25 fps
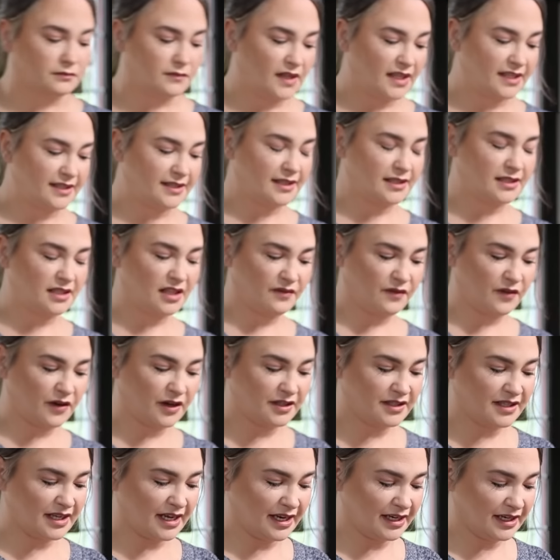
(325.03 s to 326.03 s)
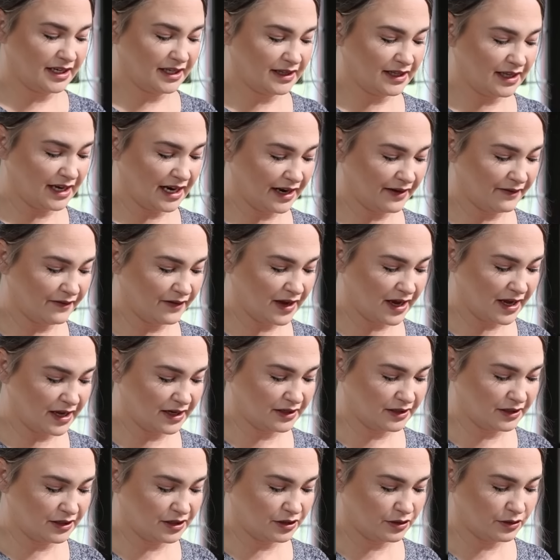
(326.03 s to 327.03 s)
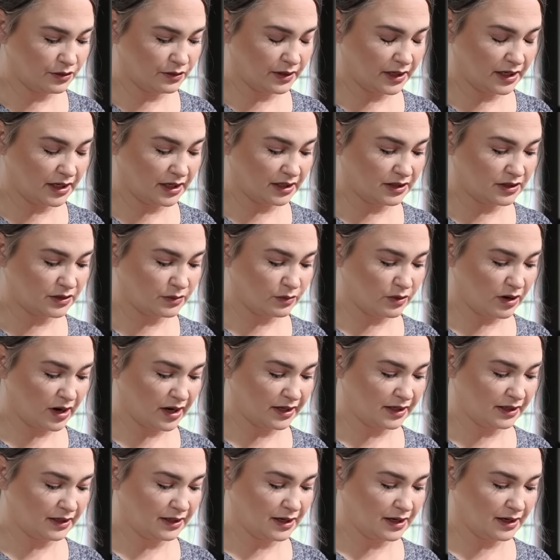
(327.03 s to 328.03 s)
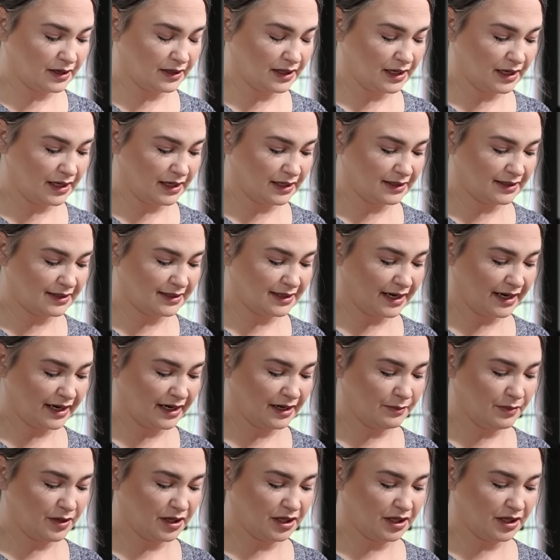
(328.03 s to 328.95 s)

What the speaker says: This is the first onion that I've cut into, and it's rotten on the inside,